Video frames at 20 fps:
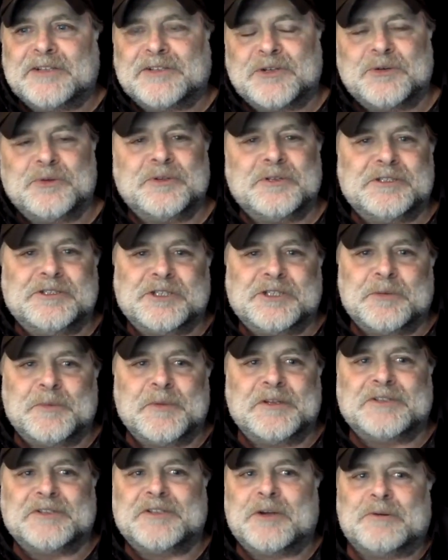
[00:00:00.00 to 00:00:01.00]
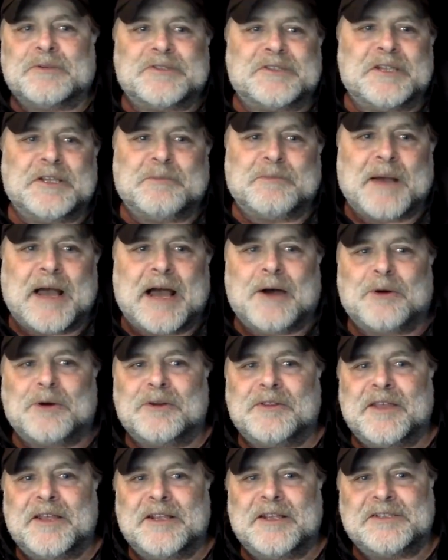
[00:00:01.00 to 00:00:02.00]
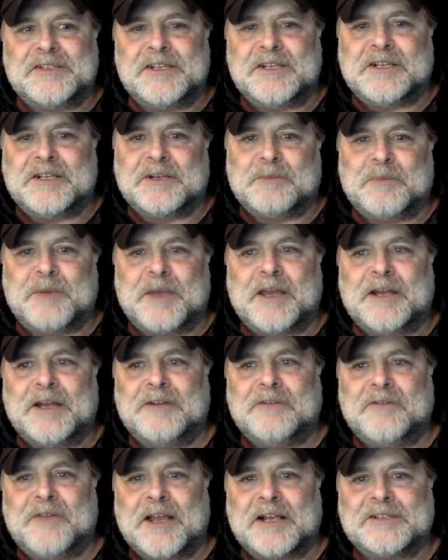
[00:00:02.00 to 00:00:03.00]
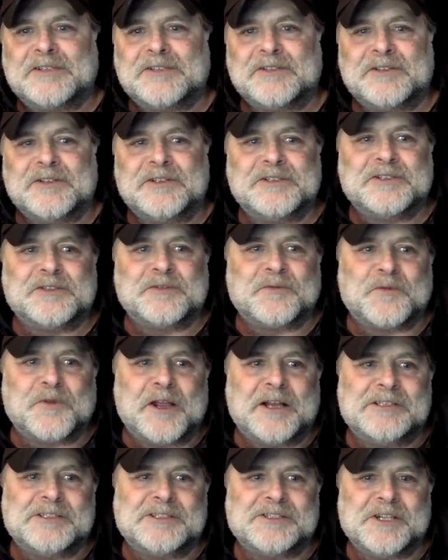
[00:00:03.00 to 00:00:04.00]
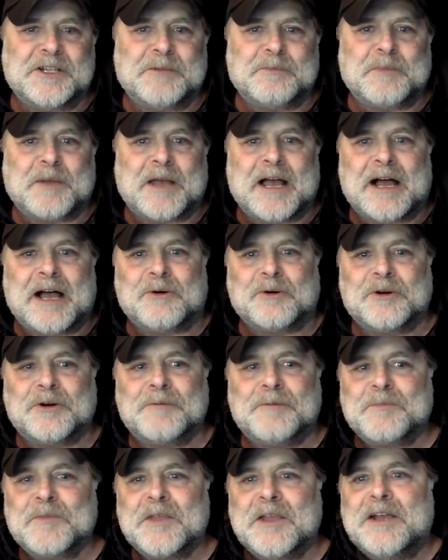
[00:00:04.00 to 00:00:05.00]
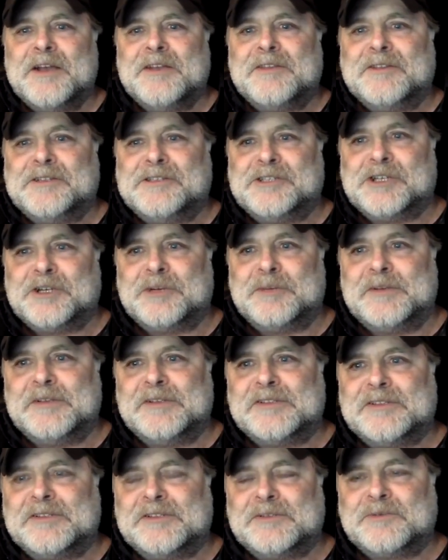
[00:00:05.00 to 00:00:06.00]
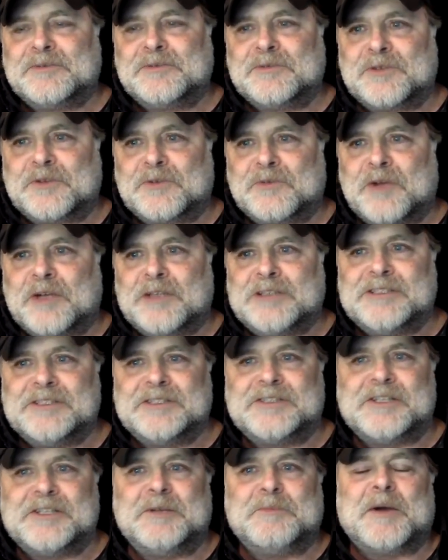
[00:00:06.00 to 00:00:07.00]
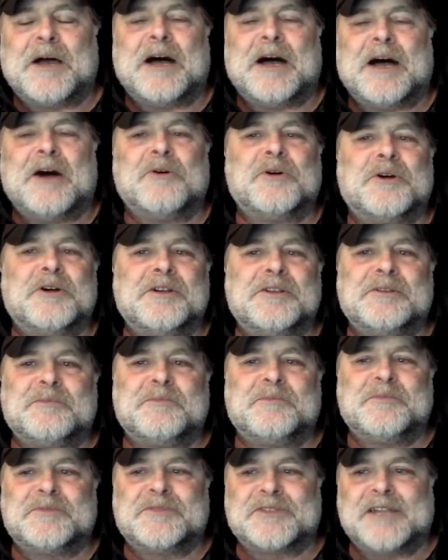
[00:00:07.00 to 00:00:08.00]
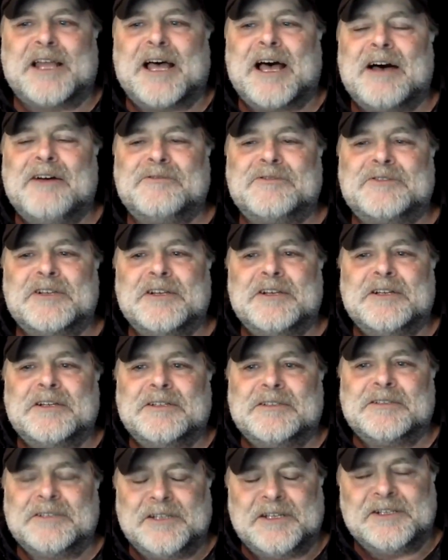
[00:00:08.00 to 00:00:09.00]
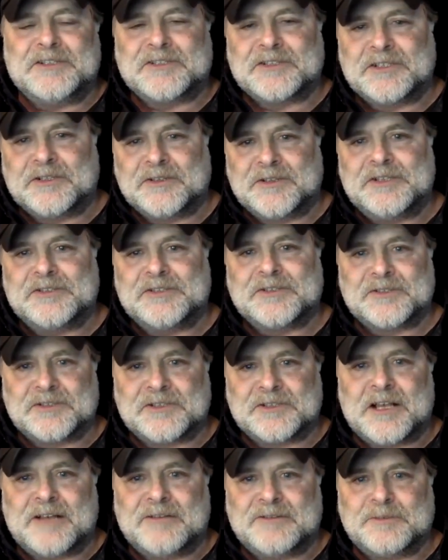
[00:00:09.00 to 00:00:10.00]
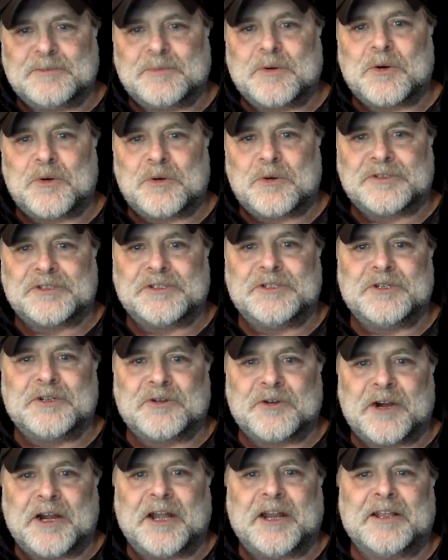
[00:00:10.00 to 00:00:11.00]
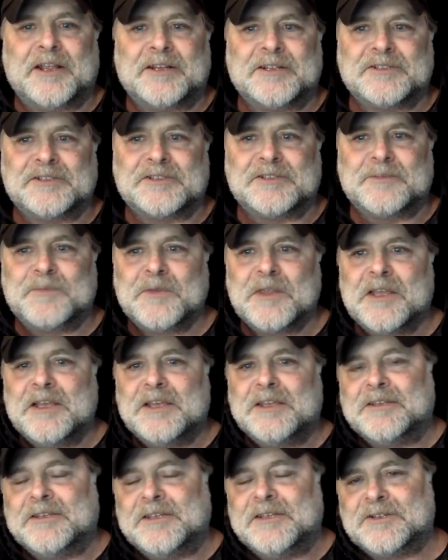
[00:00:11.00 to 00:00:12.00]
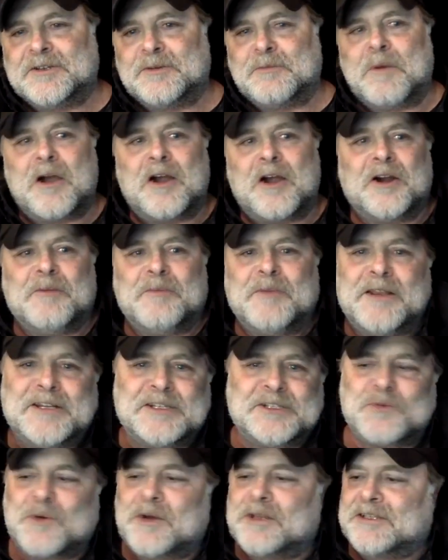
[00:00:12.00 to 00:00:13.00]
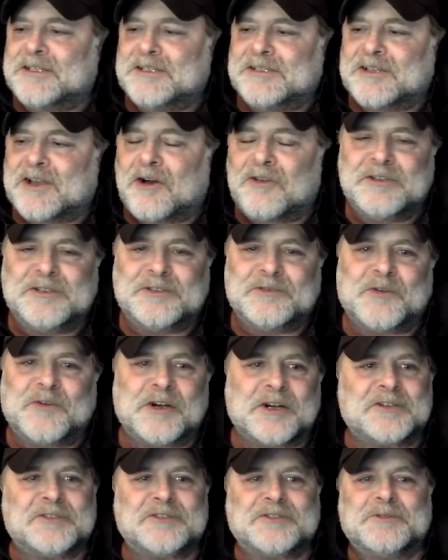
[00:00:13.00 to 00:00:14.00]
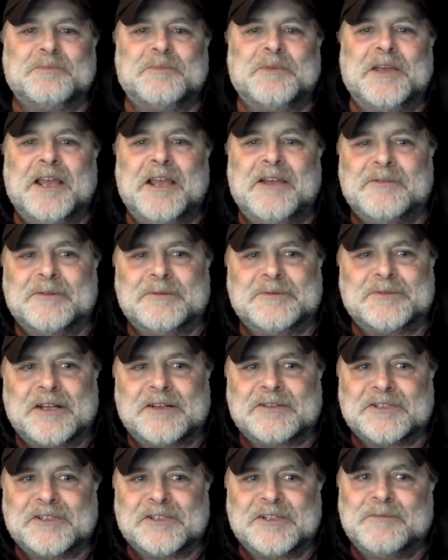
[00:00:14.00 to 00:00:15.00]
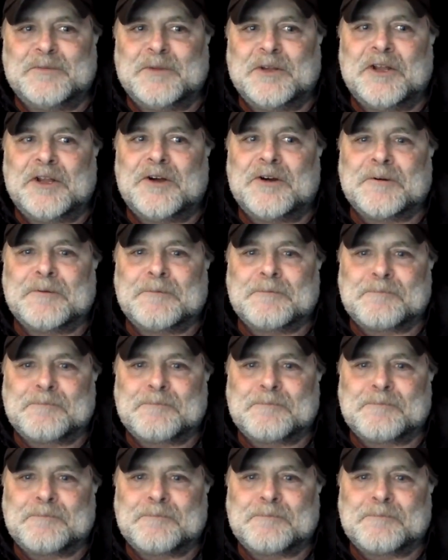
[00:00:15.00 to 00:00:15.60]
So the Germans don't seek power; they seek competitive excellence. The French seek power. The Germans, the Russians seek power, and the Slavs, the Eastern Slavs, the Poles, the Ukrainians, the Intermarium, they just want all these fuckers to behave themselves and leave them alone.